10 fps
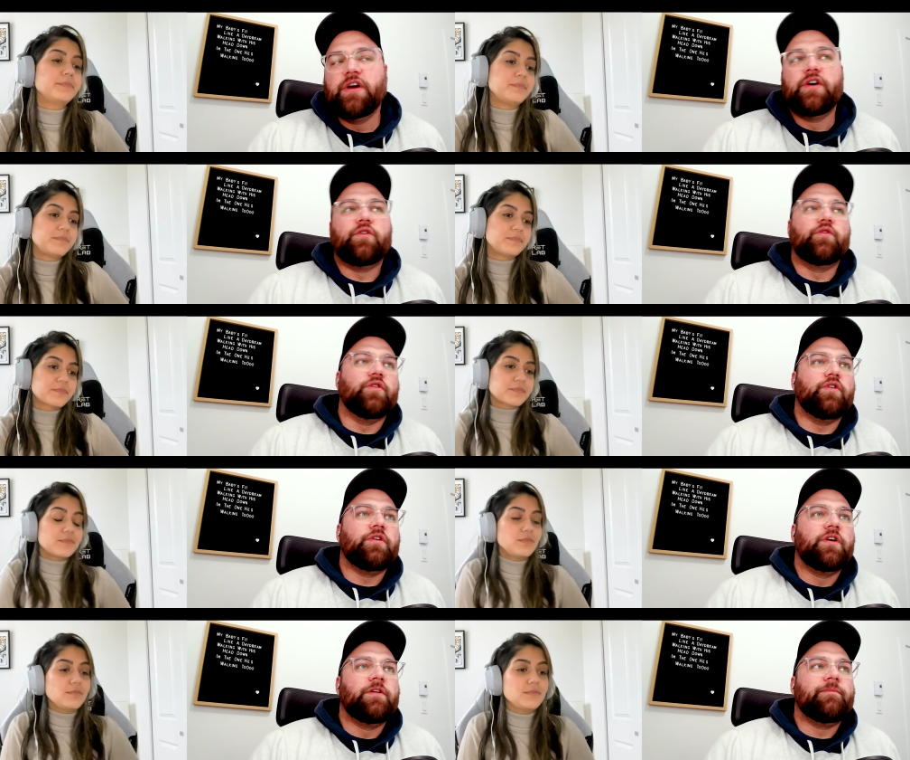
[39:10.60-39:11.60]
Speaker 1: mm-hmm.
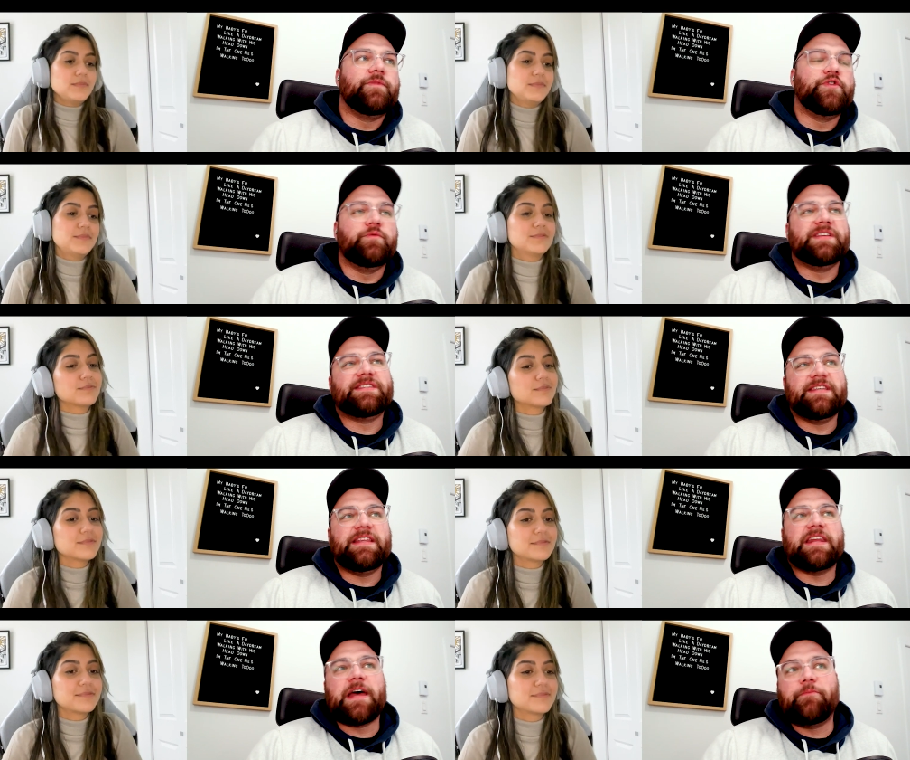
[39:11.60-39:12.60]
or do we
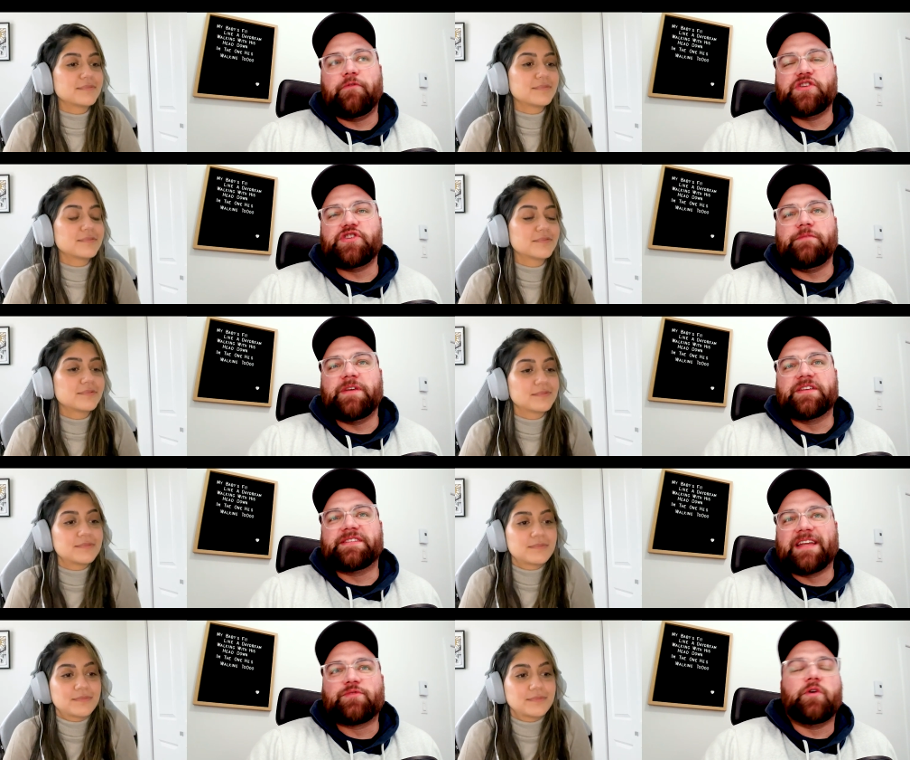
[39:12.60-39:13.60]
see that apparition
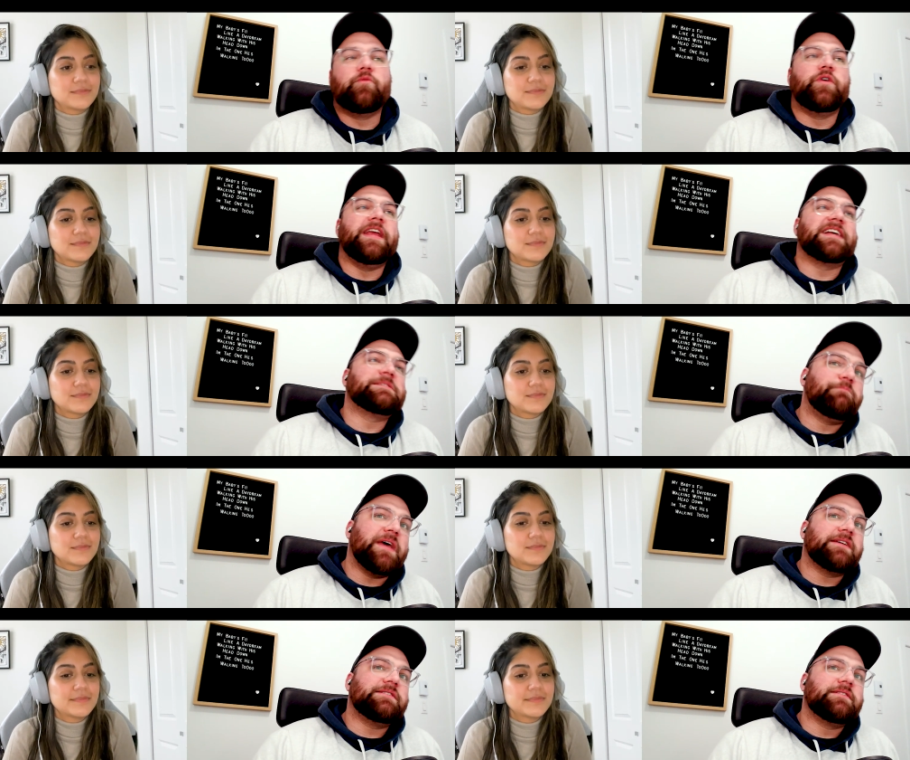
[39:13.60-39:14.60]
because that's what we
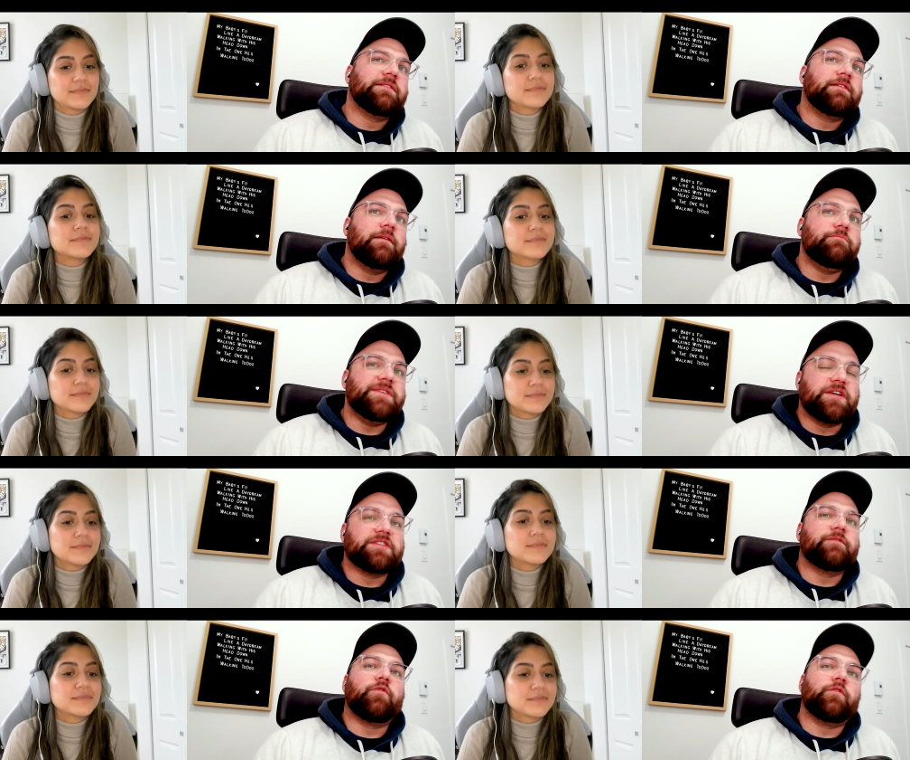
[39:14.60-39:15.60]
expect
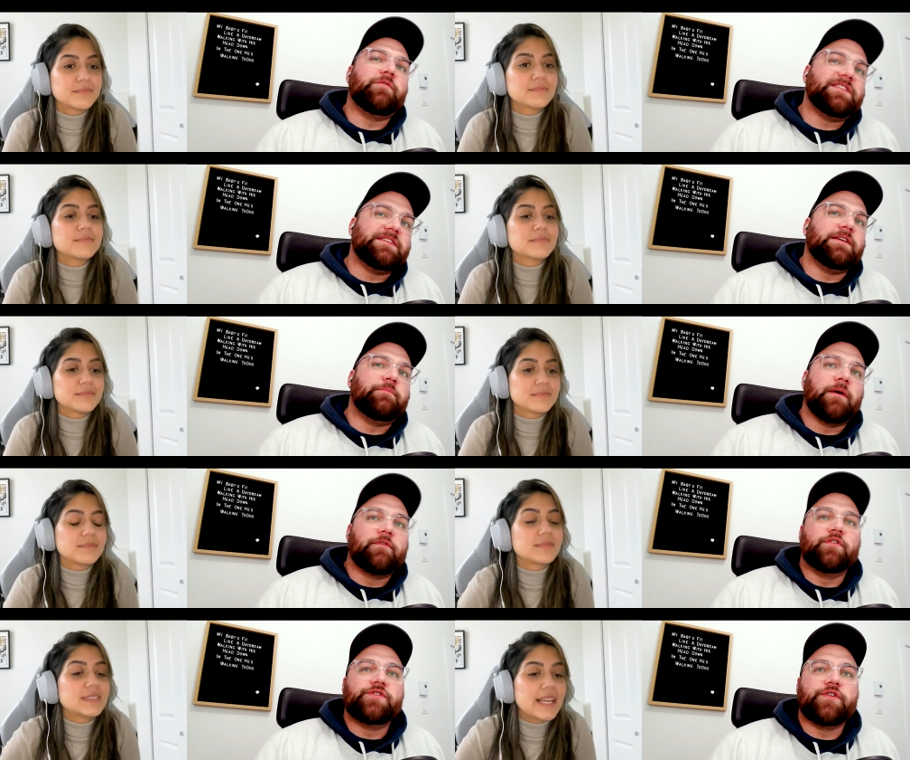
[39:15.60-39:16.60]
because of what we see in
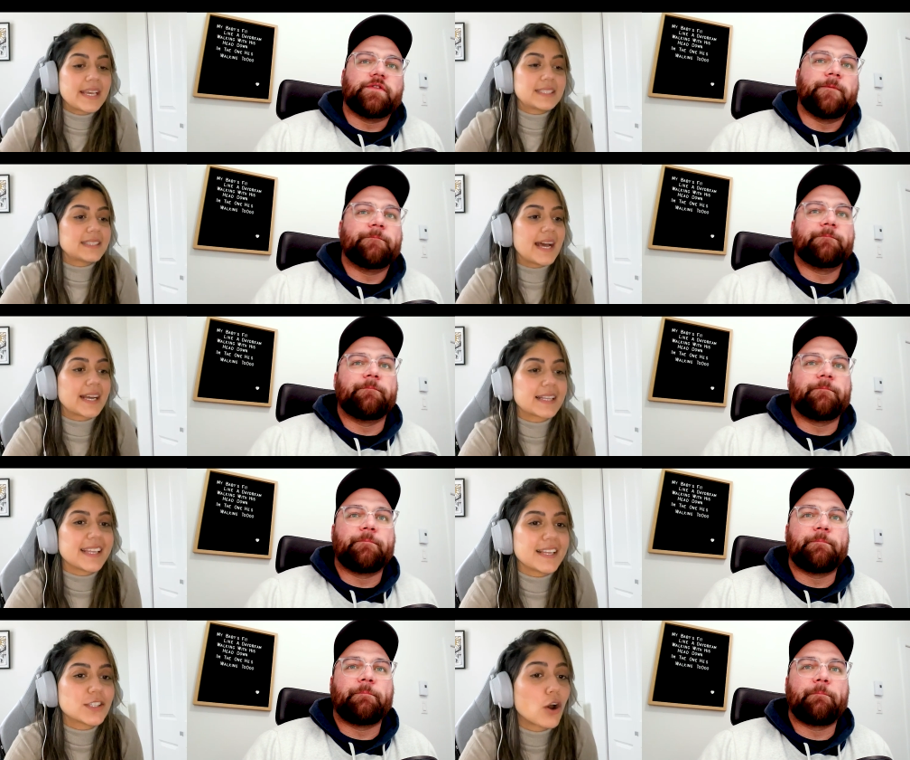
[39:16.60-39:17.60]
pop culture.
Speaker 2: Exactly,
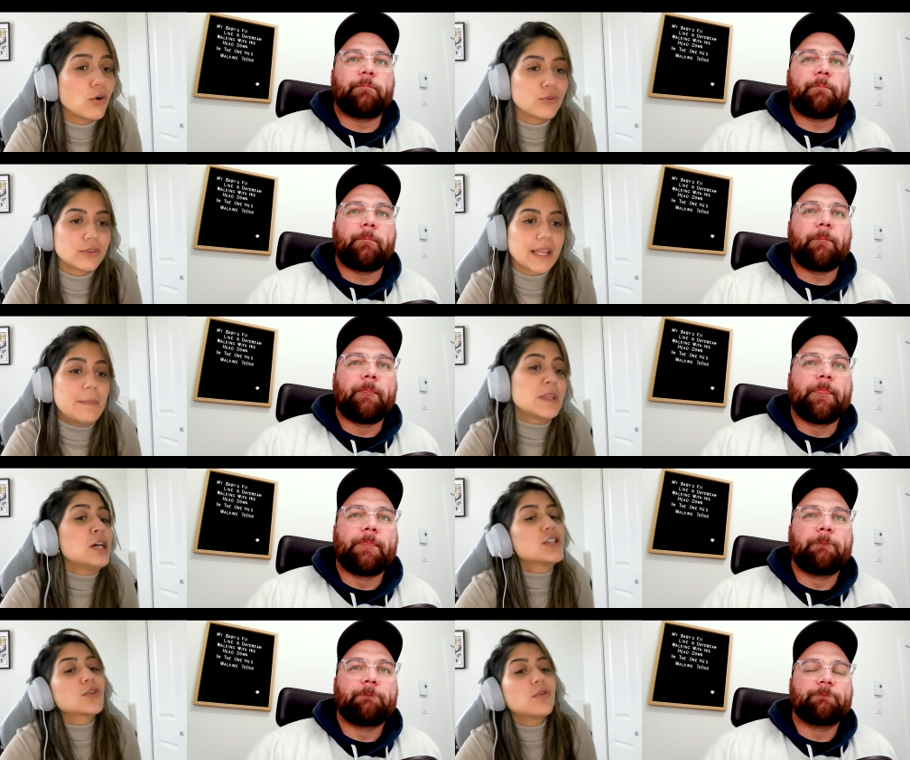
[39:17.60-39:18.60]
totally.
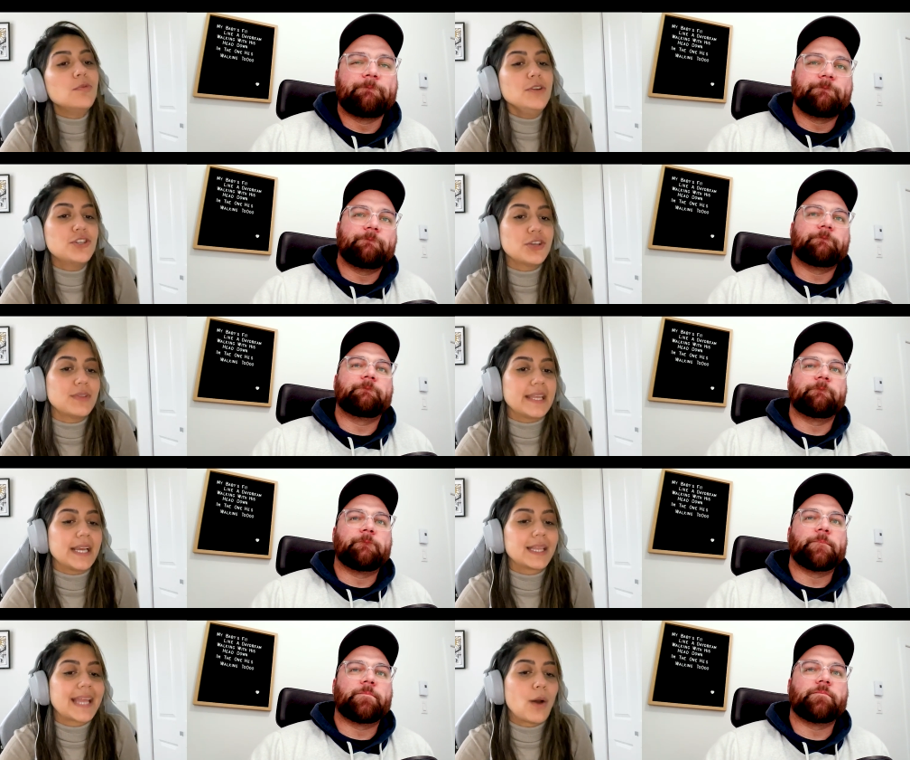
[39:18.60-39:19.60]
So, what would you think
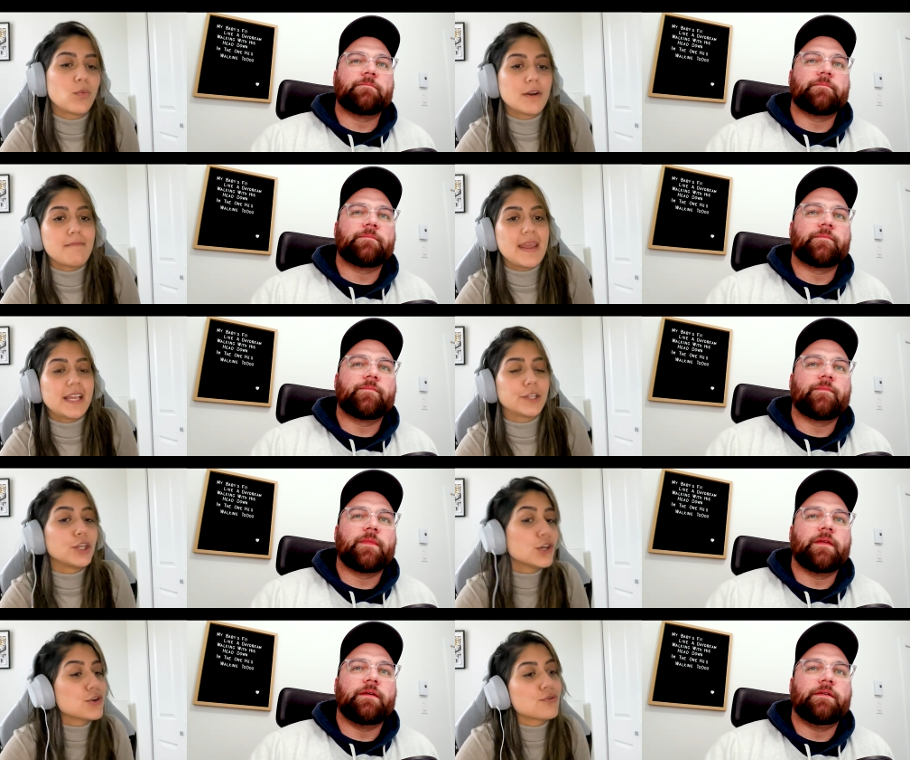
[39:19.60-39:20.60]
that would make
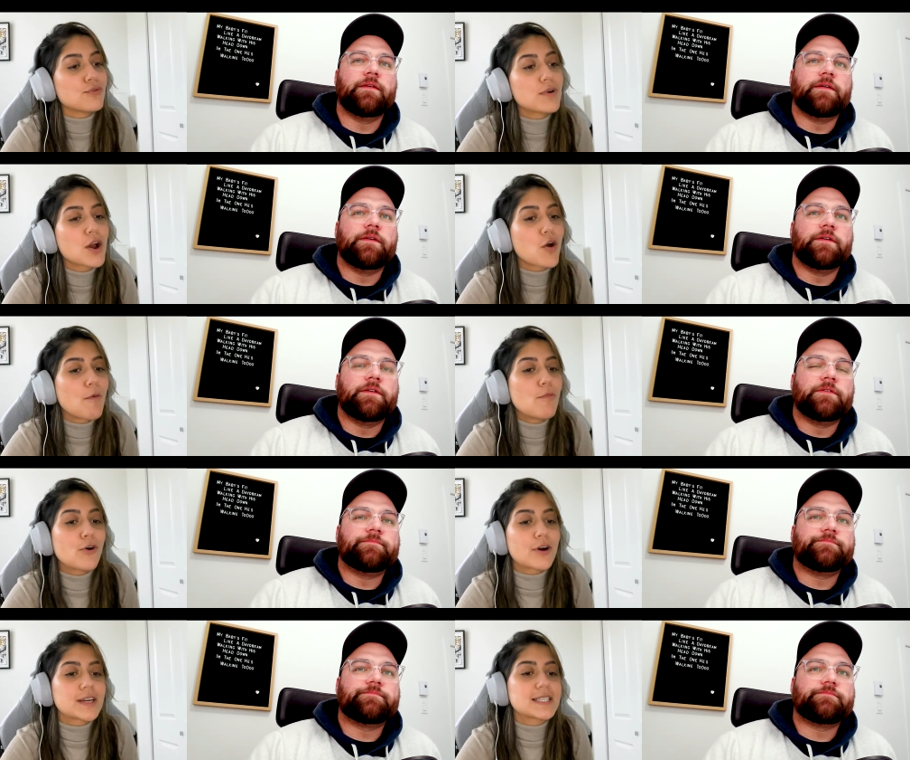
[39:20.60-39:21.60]
you
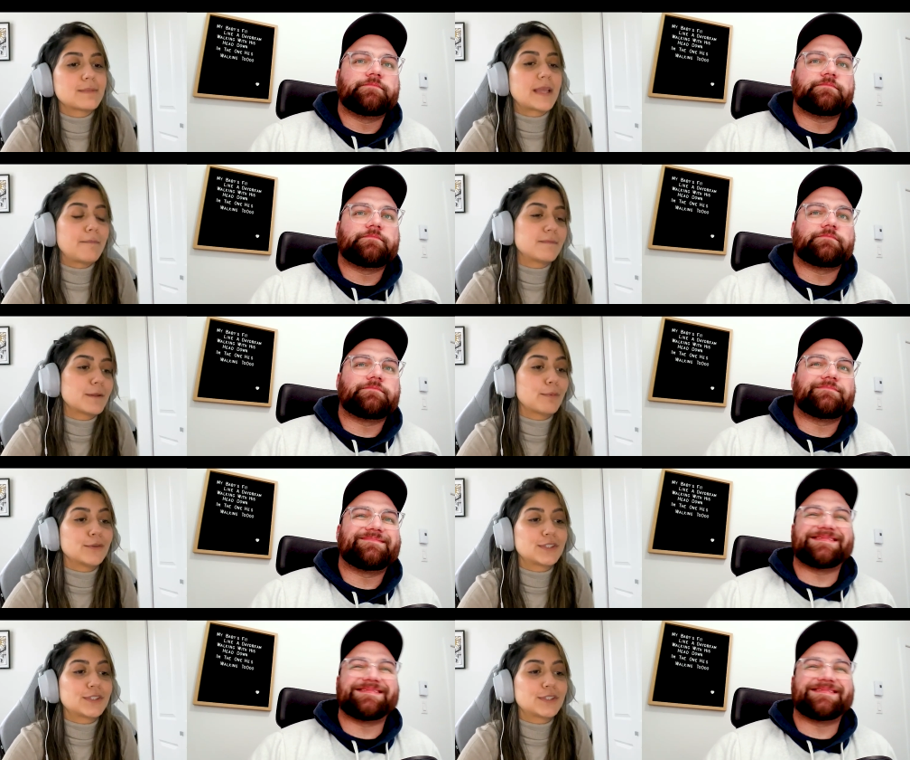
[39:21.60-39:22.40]
more susceptible to